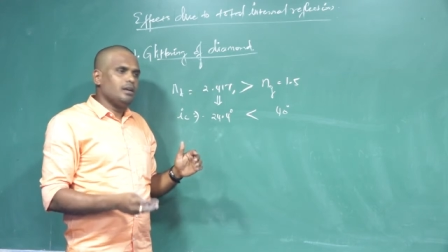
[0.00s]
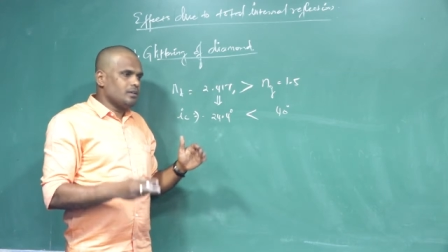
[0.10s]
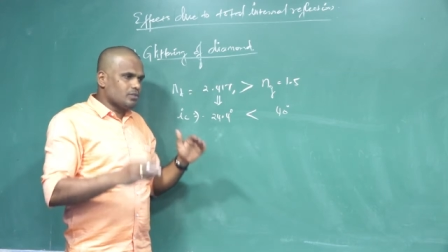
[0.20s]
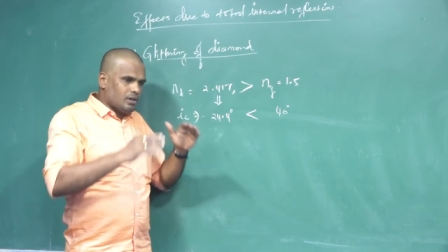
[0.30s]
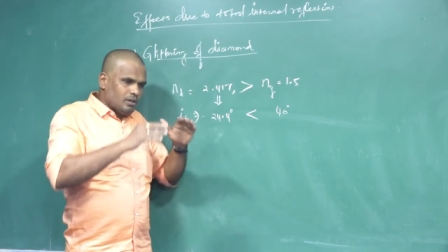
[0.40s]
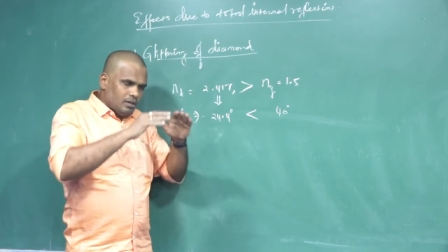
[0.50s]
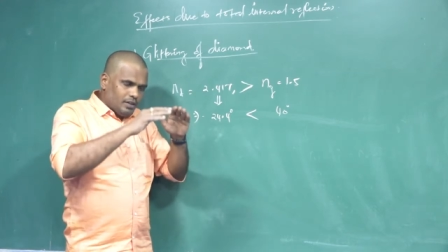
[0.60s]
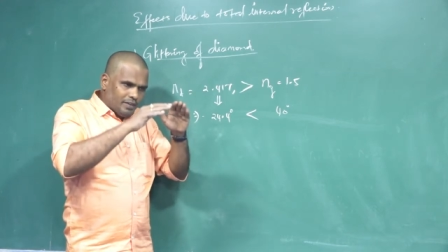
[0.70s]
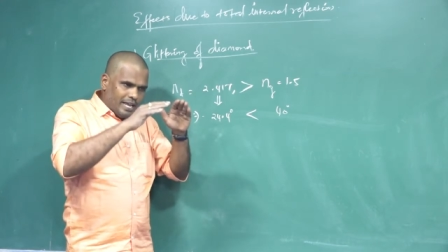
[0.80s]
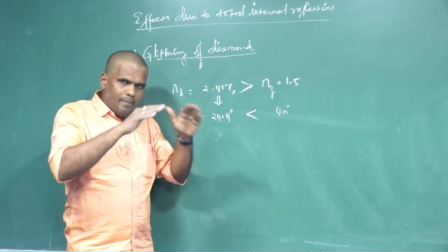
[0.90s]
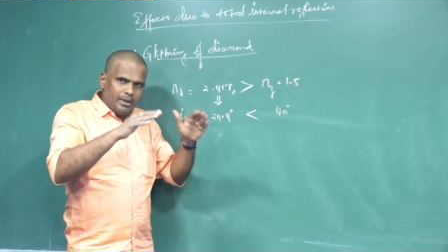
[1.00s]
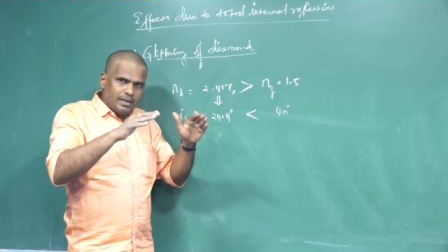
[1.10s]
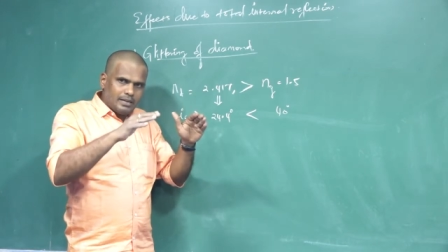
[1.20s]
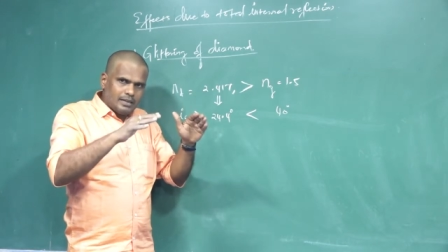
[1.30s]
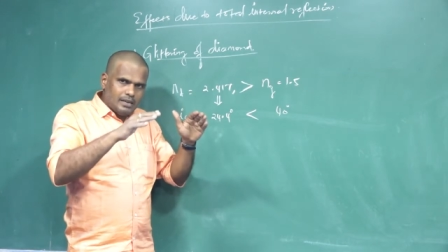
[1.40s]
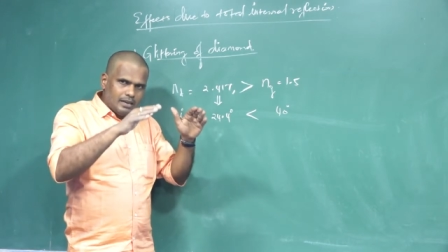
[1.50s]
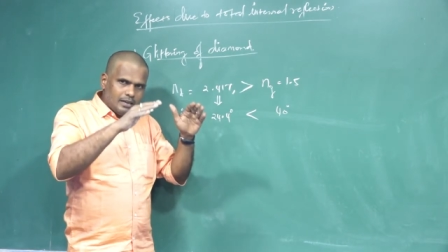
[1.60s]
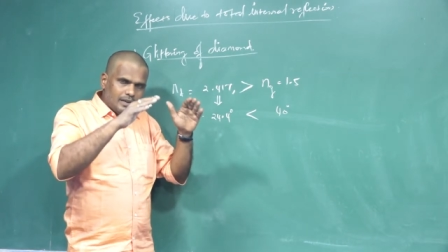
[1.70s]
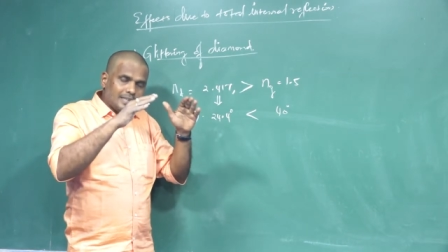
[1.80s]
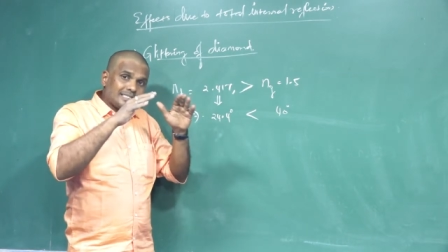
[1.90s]
So if a diamond
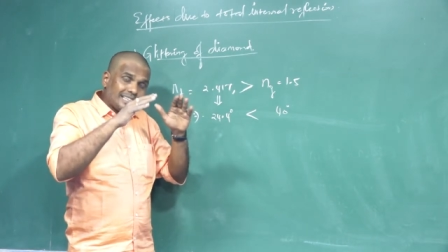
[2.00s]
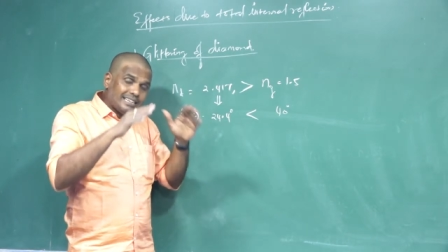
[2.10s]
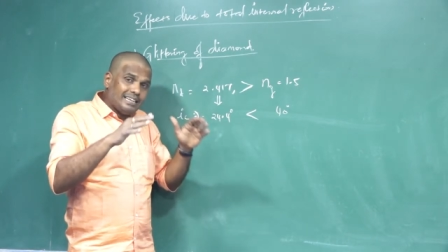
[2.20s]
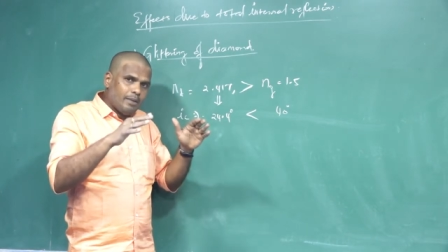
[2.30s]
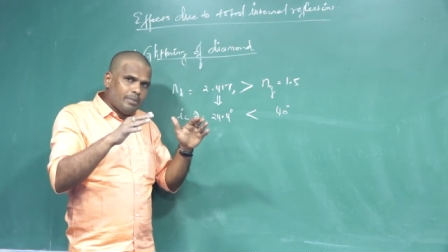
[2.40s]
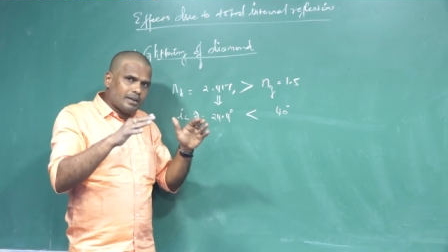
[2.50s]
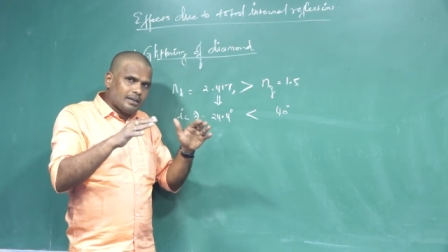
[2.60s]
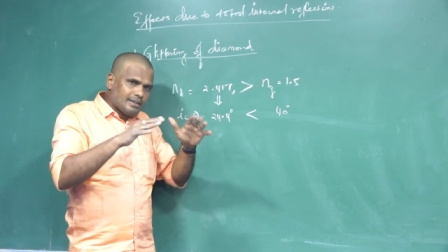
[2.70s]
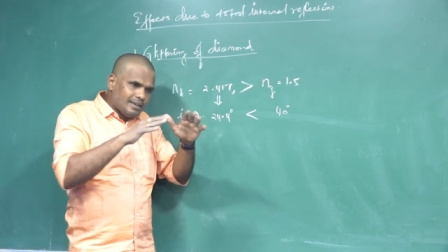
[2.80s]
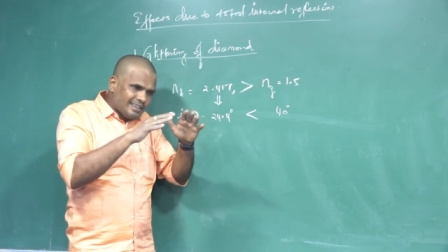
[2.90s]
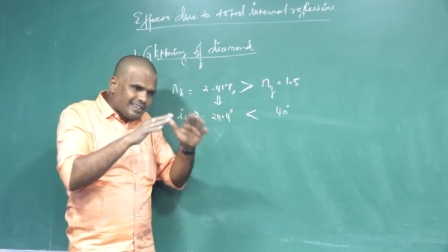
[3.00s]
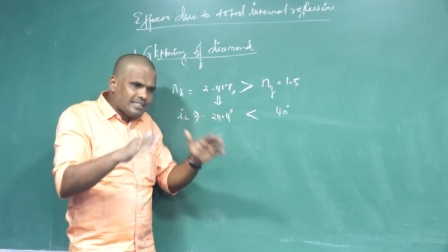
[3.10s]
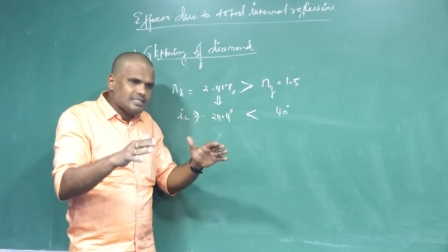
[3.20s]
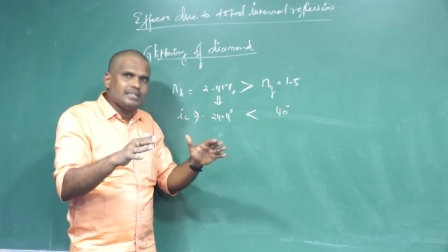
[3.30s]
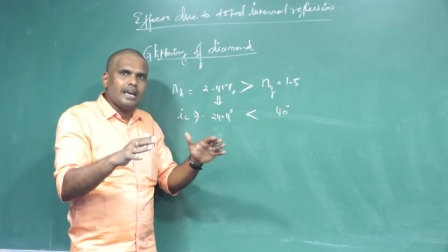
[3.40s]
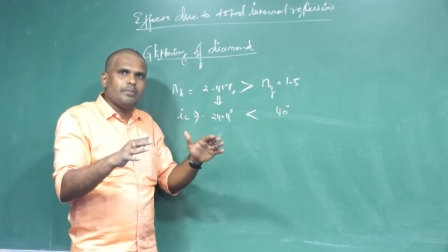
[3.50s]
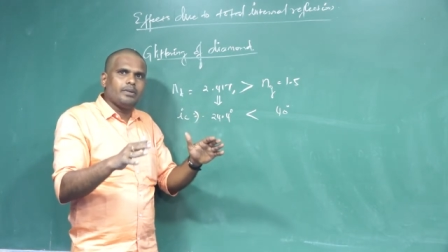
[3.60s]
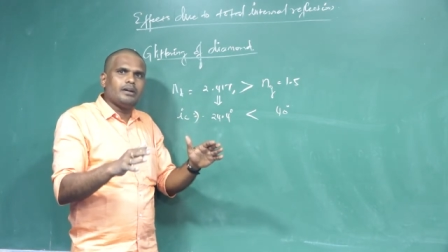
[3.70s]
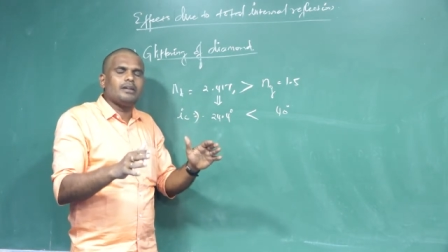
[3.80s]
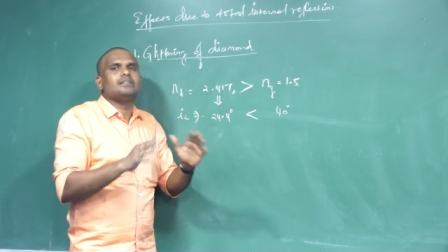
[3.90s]
cutter, a skilled diamond cutter cuts
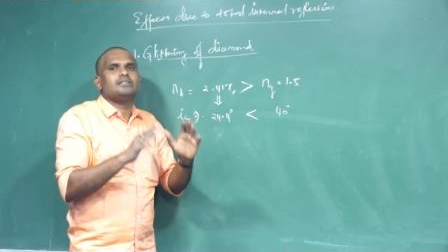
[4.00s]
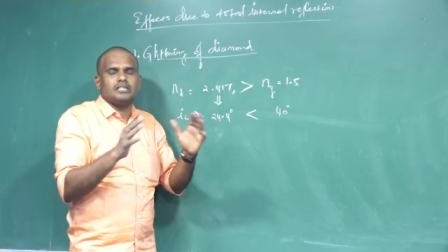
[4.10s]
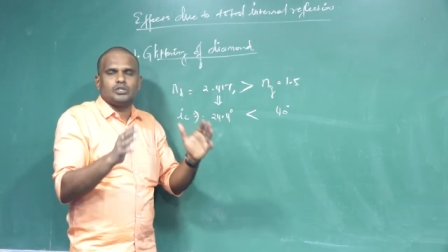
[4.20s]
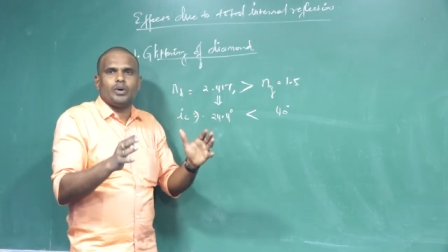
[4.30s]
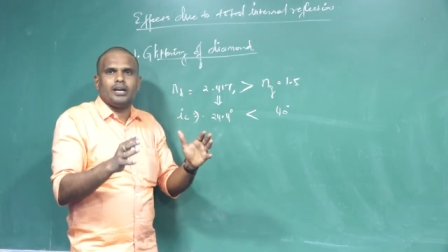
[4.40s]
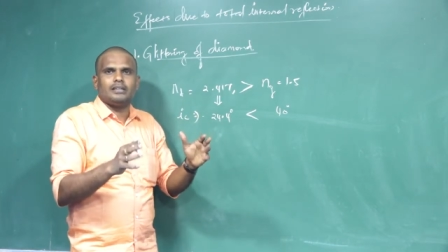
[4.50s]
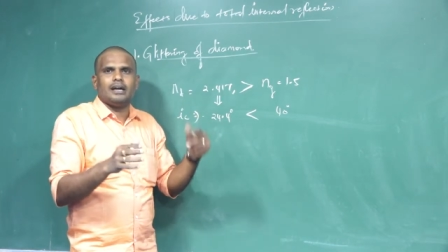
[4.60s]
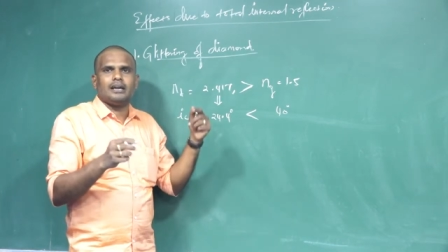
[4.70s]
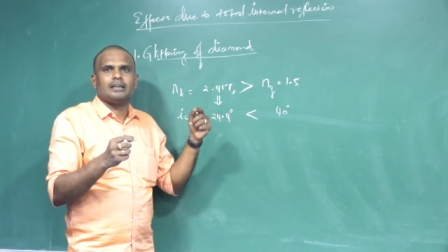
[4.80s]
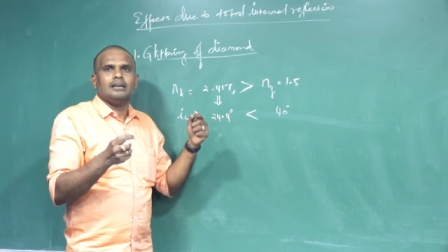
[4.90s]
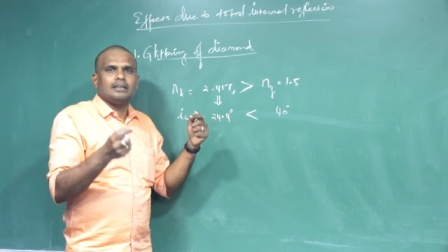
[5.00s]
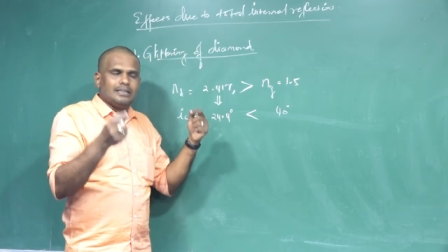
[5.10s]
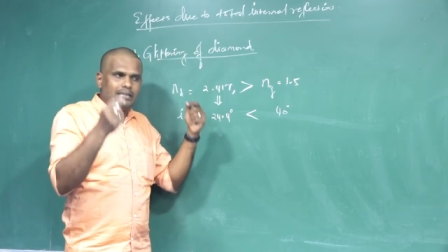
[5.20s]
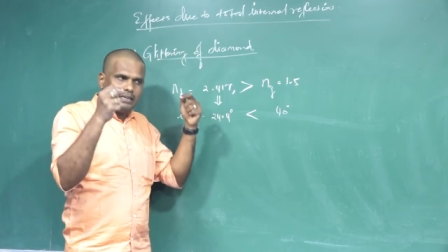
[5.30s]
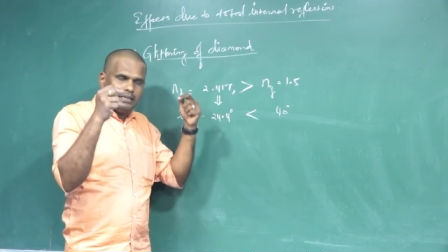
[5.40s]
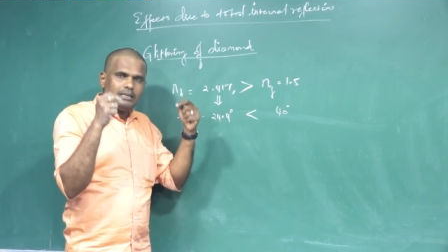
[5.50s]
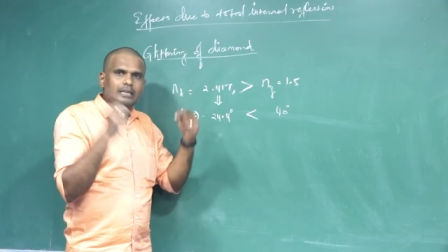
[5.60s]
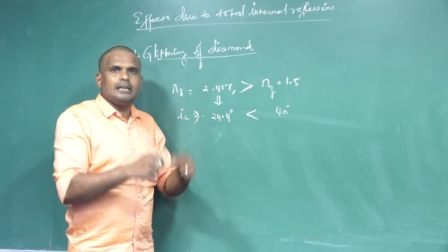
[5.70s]
diamond in such a way that the